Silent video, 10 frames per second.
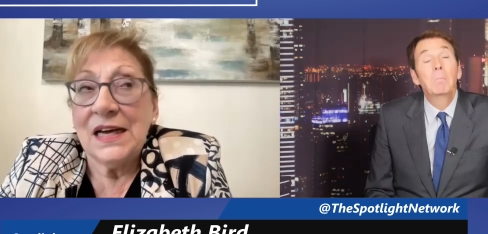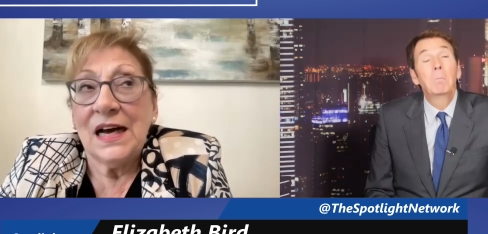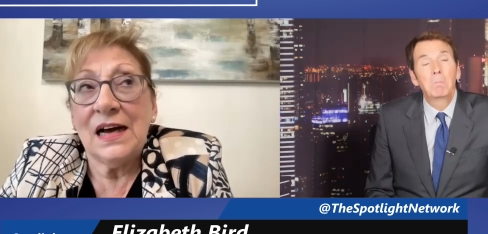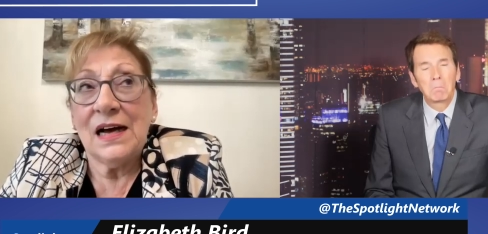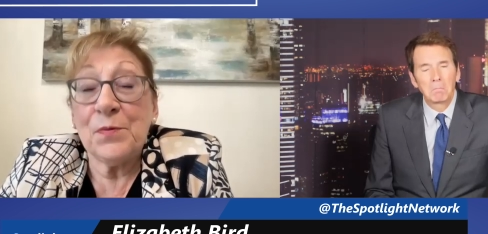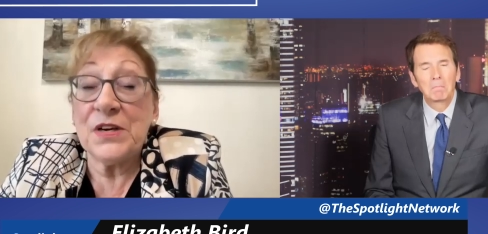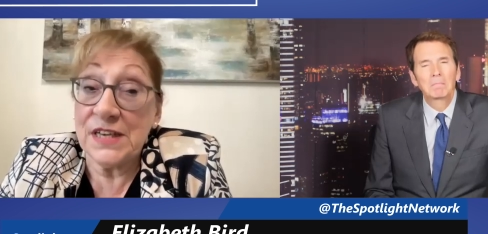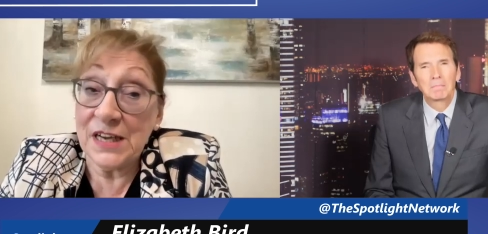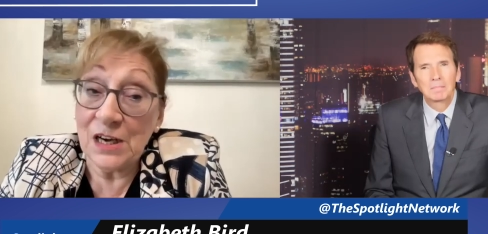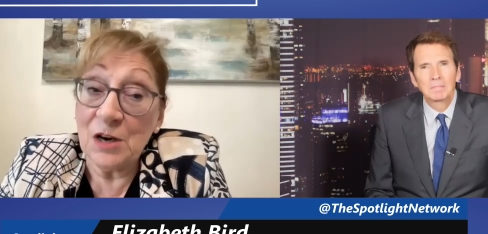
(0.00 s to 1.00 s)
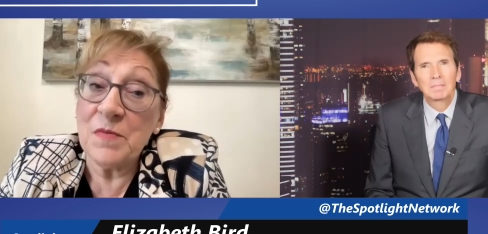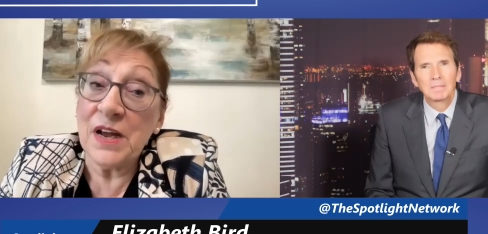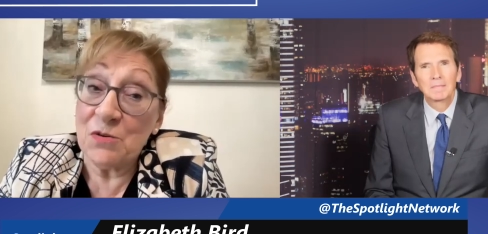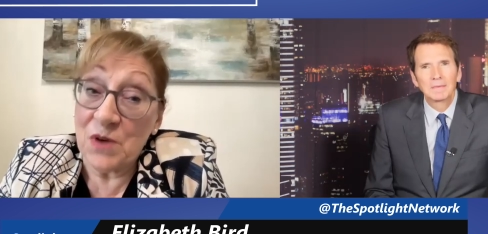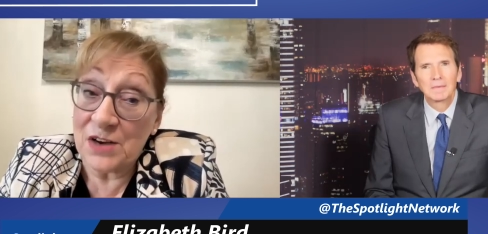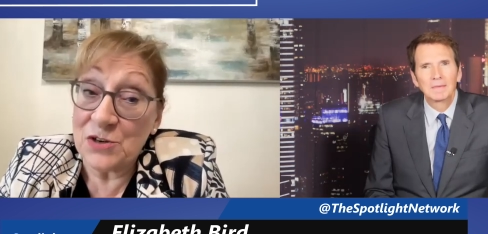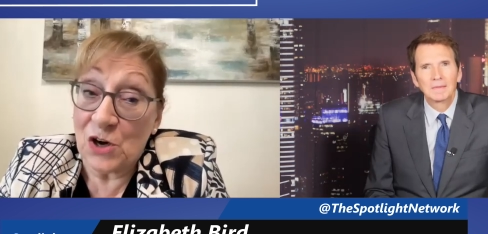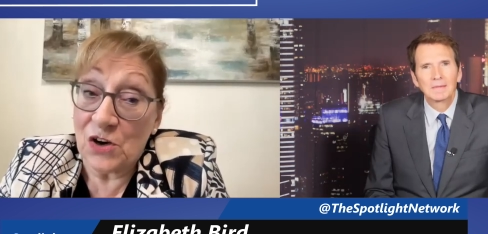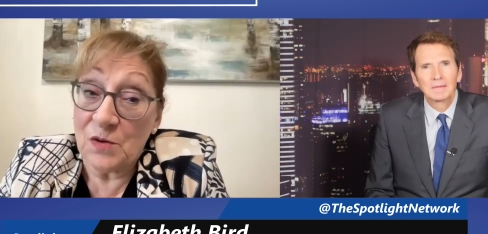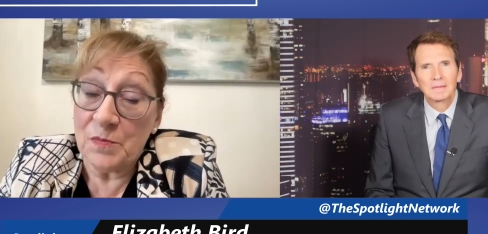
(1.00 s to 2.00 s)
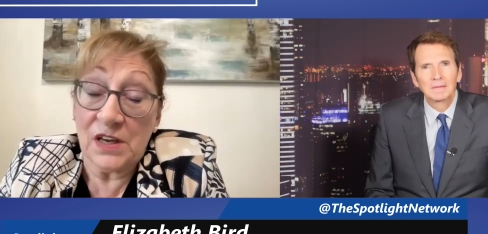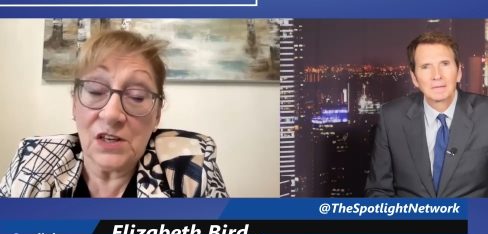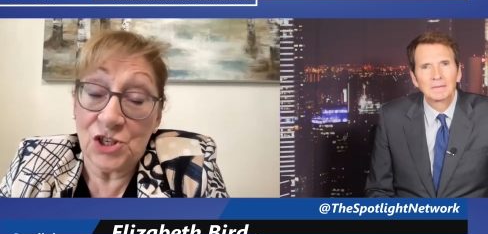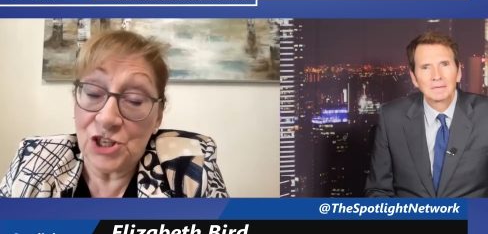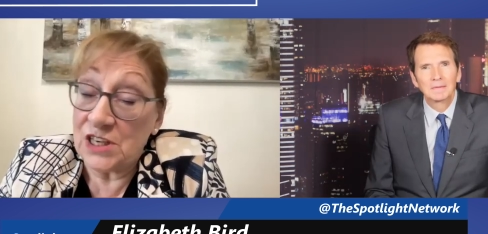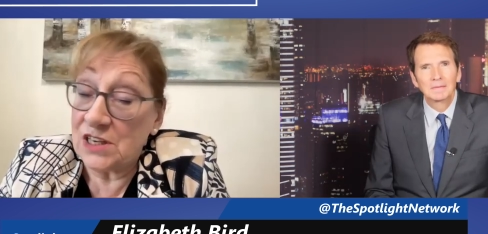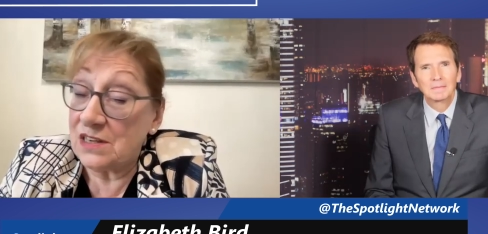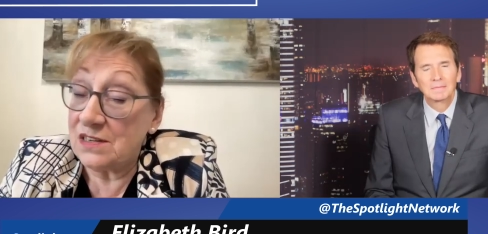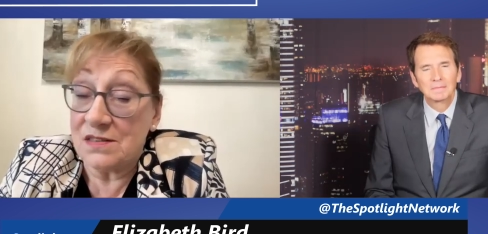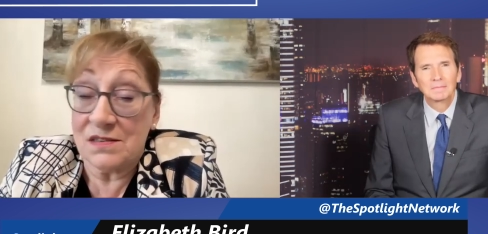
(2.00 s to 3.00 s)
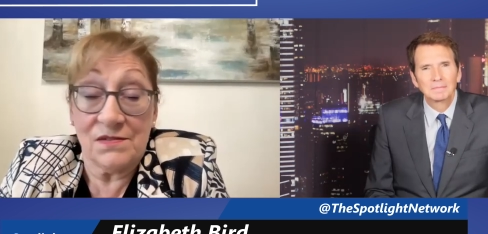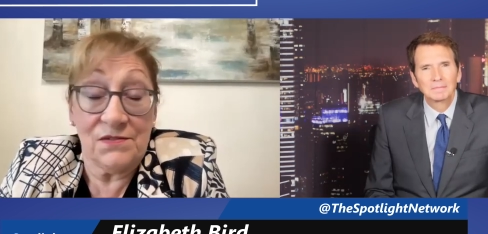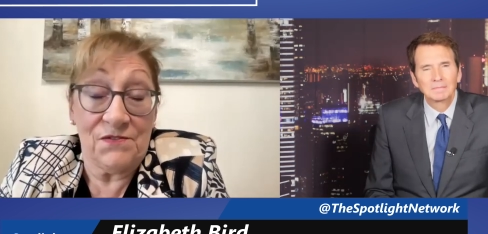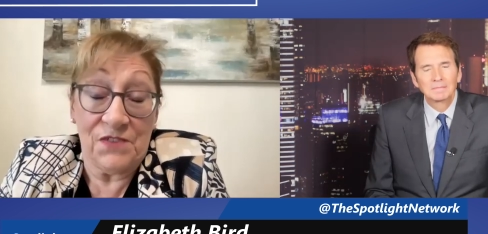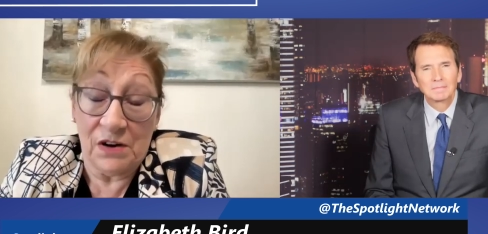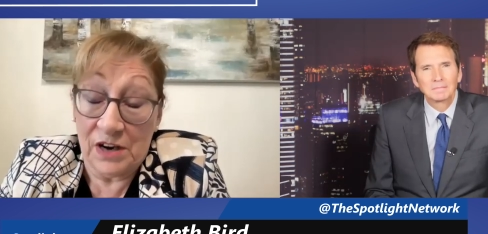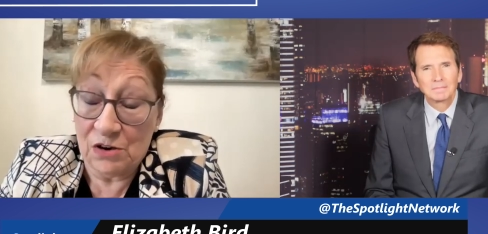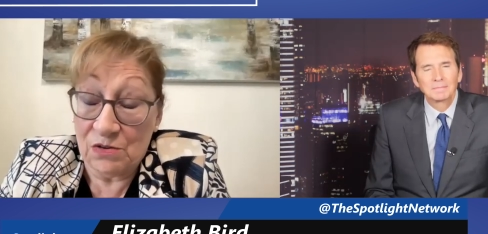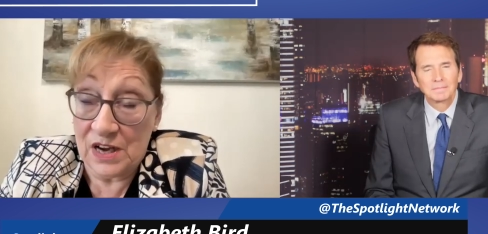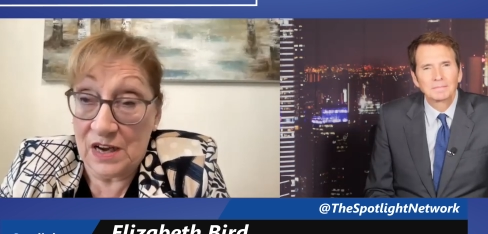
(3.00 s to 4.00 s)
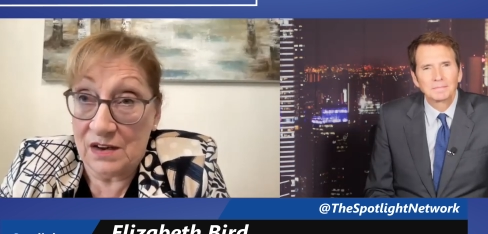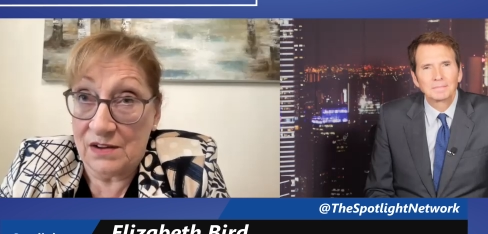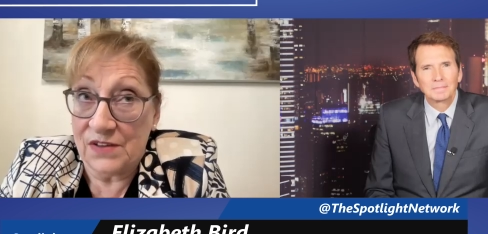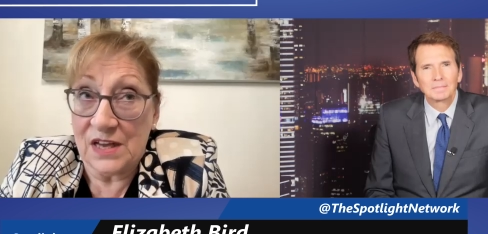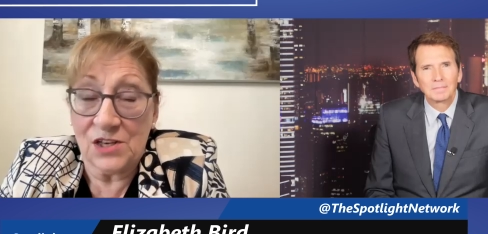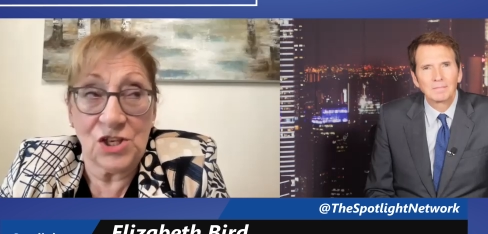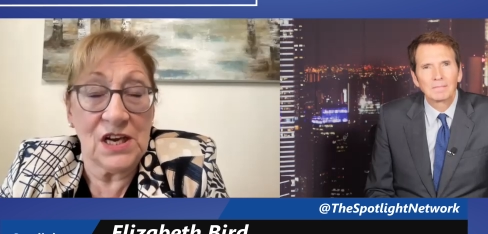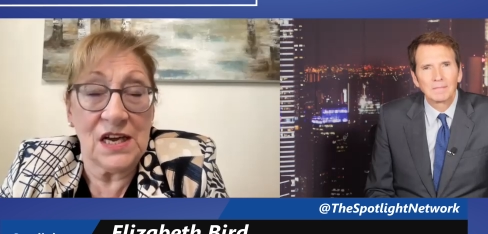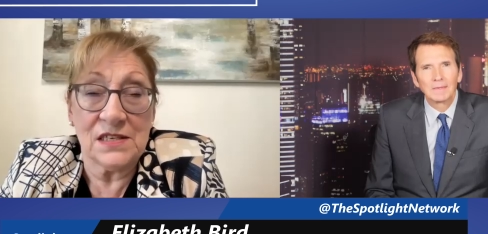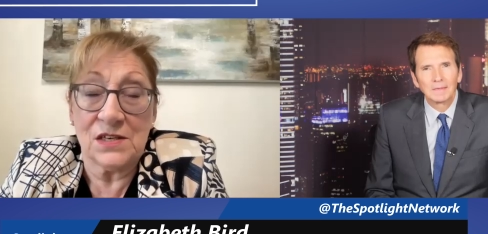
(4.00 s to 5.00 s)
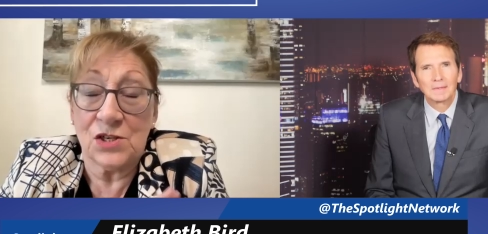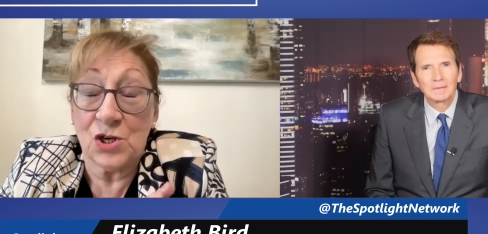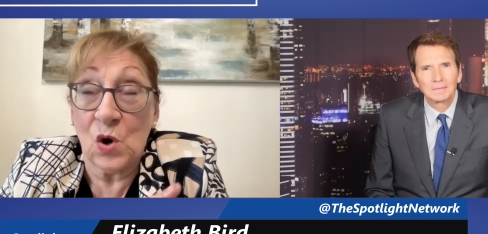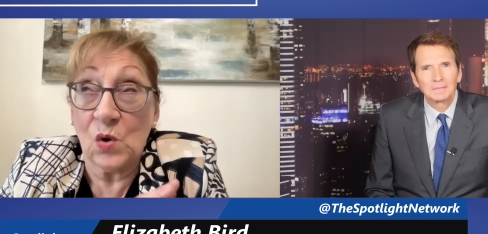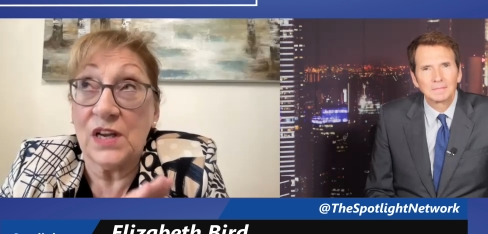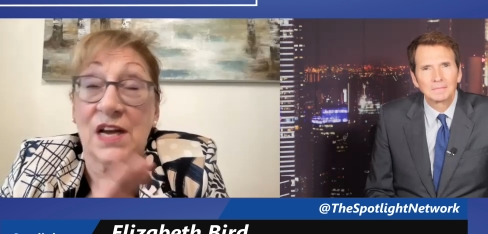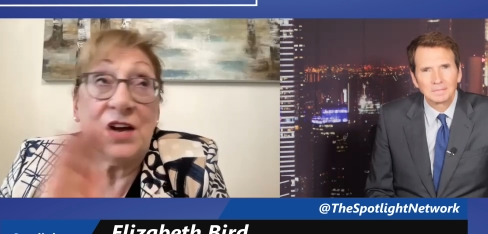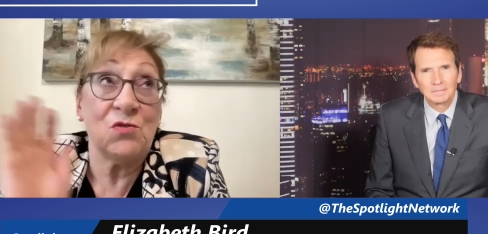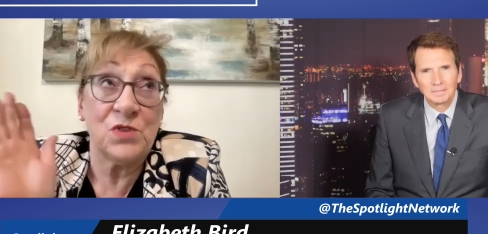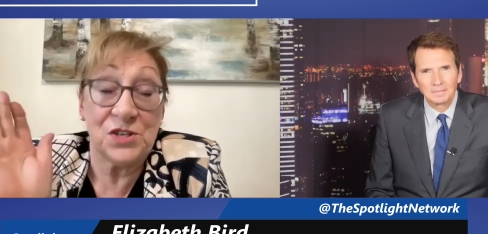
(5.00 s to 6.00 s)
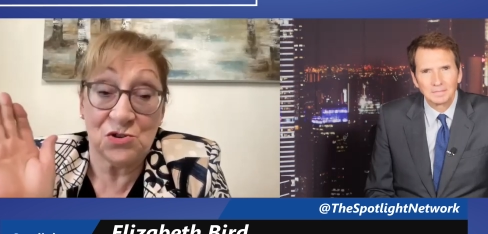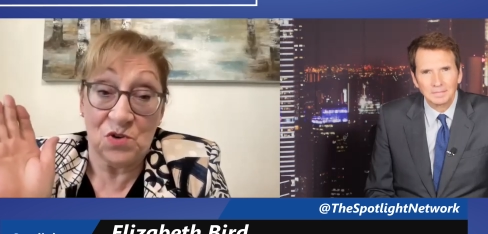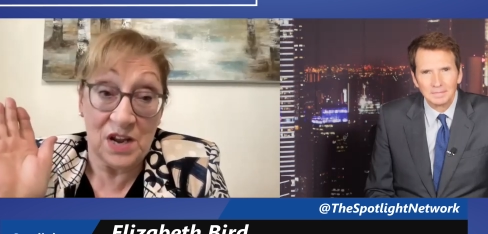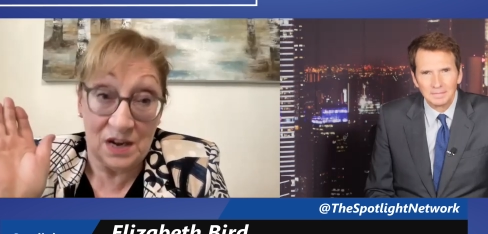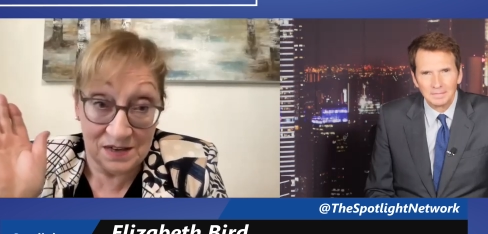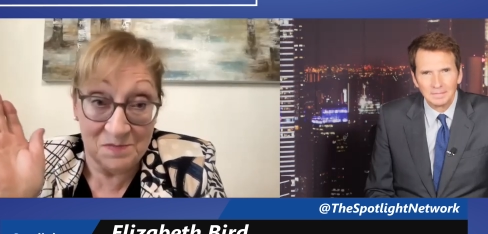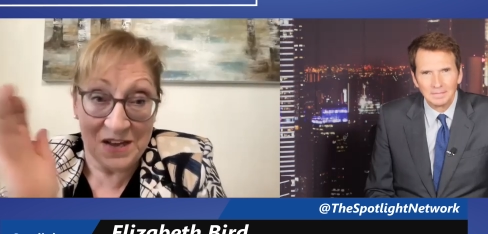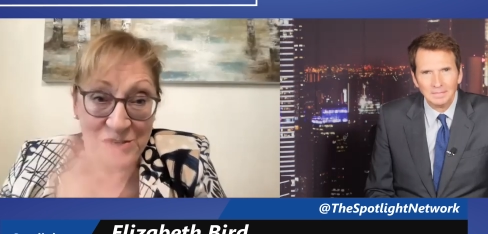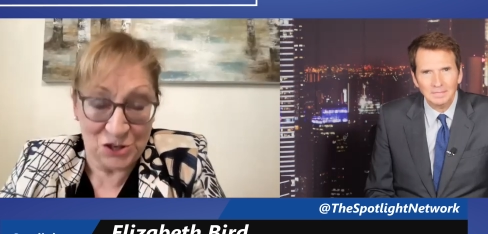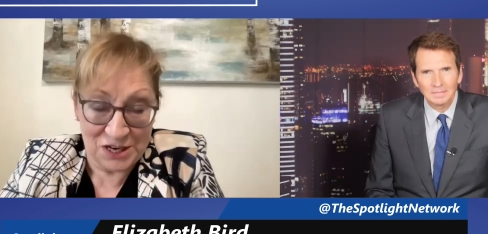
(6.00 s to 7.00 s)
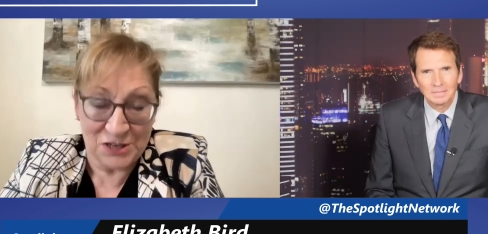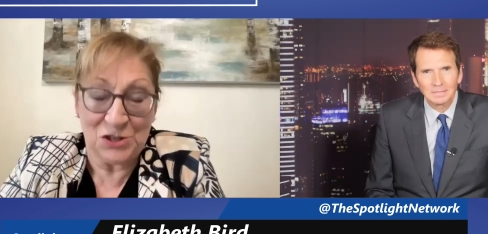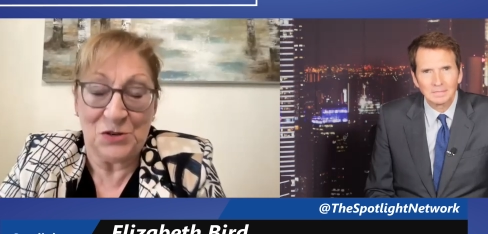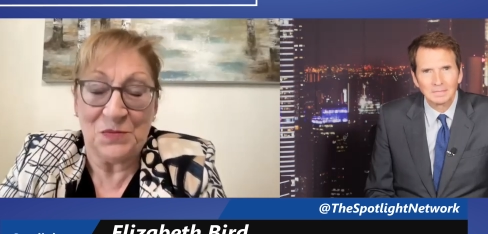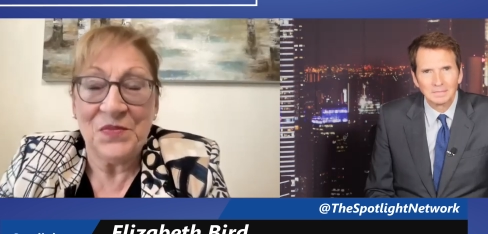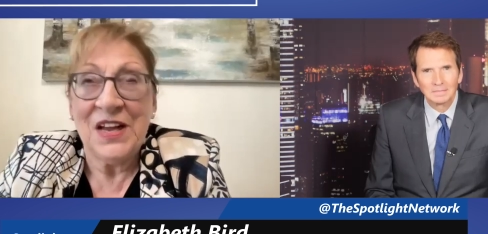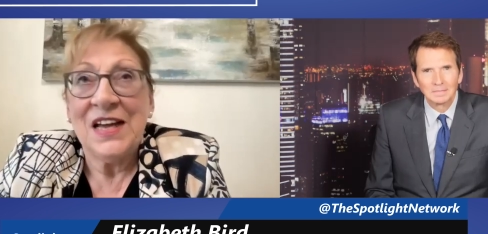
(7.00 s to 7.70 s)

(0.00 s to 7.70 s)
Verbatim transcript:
Speaker 1: Particularly my granddaughter, because she is very creative and she has a totally unrestrained imagination.